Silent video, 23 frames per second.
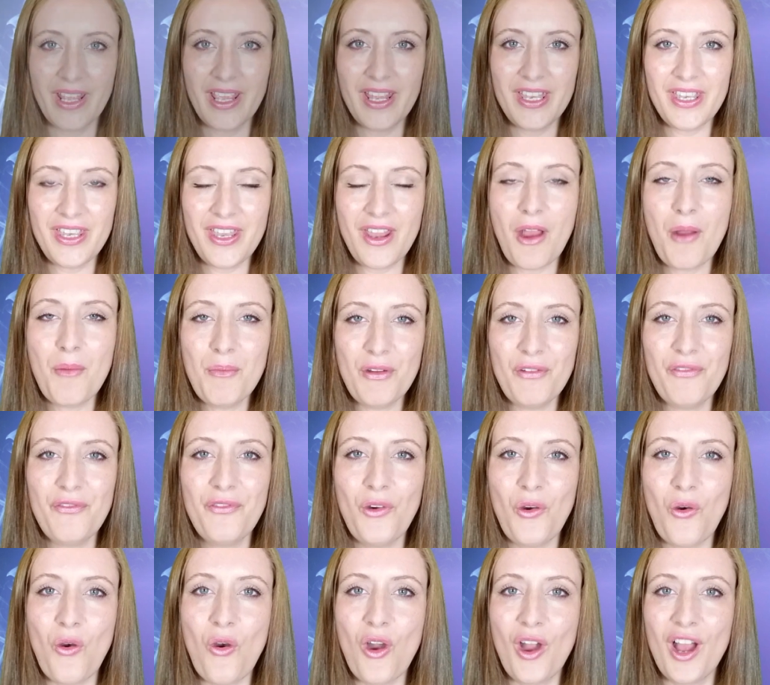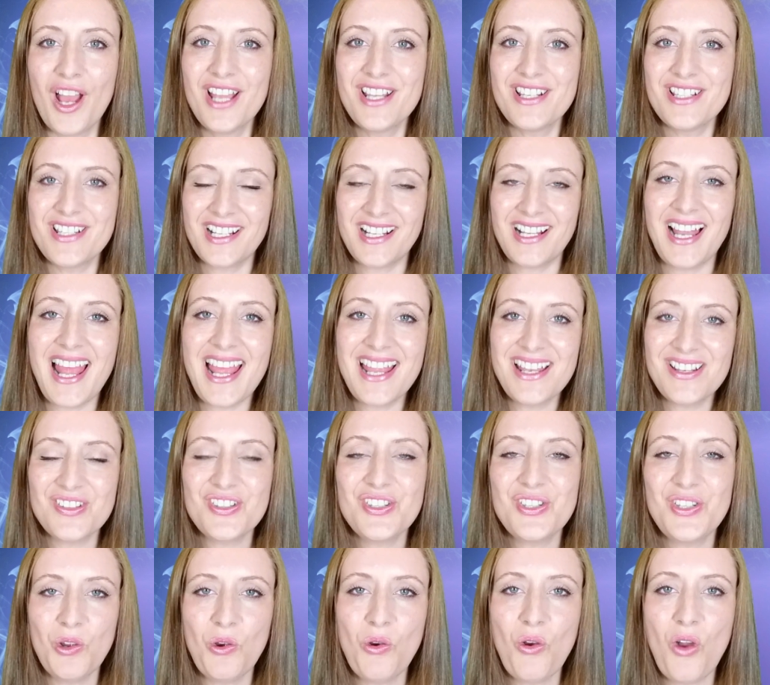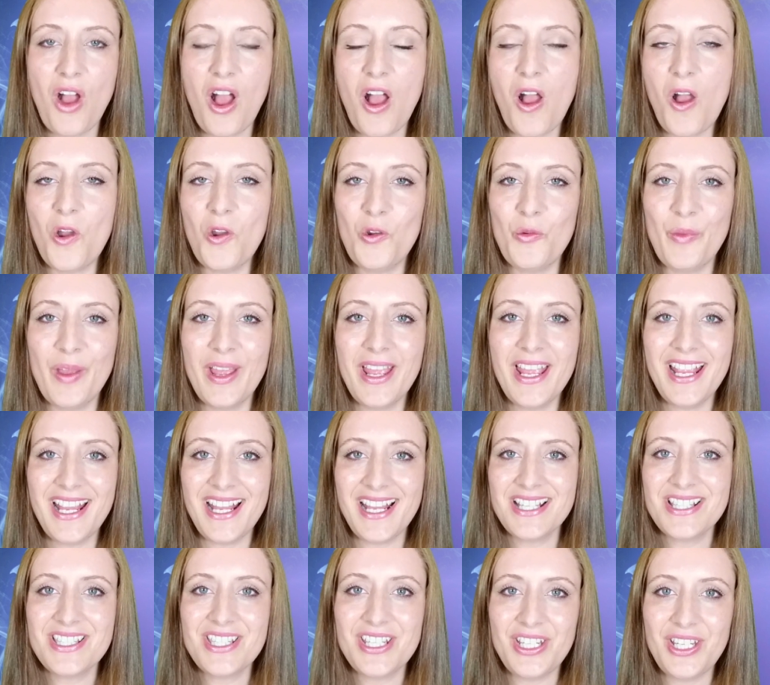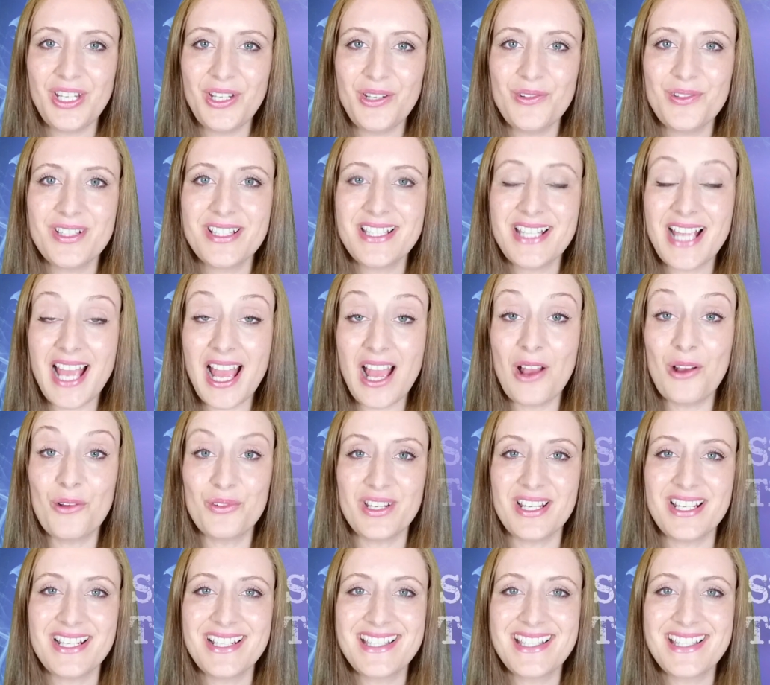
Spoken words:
Number 4 to cleanse your home is to use sound, a